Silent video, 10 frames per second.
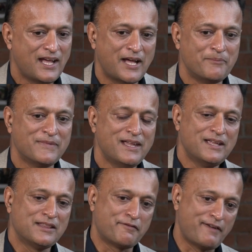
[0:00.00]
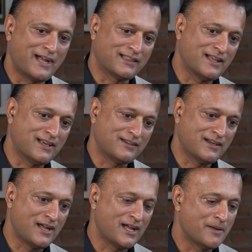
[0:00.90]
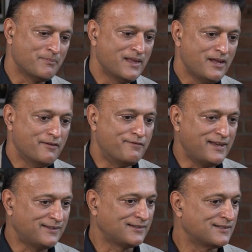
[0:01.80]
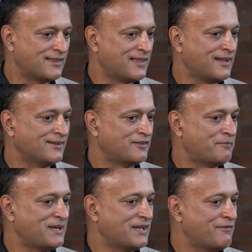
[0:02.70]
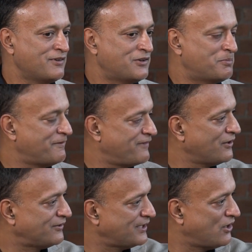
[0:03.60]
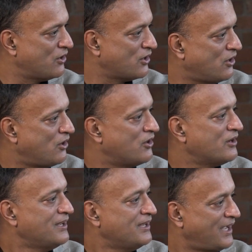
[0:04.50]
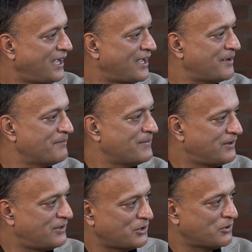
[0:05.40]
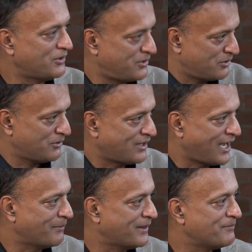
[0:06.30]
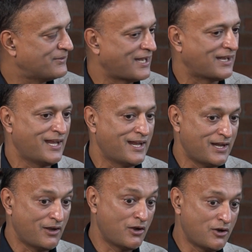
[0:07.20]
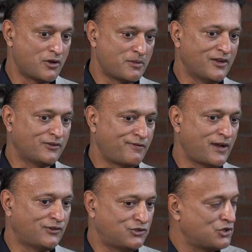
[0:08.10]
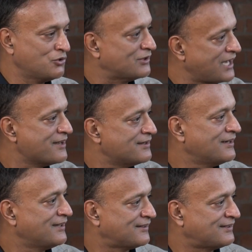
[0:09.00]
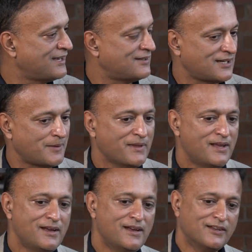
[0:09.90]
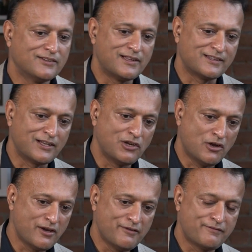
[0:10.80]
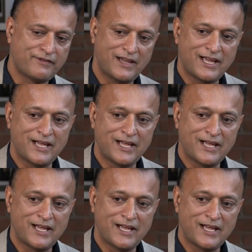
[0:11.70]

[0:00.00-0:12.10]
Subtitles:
The fact that visas and things have been given to folks in Hong Kong to help them settle here, and a lot of those folks choose London as a centre. So there's a lot of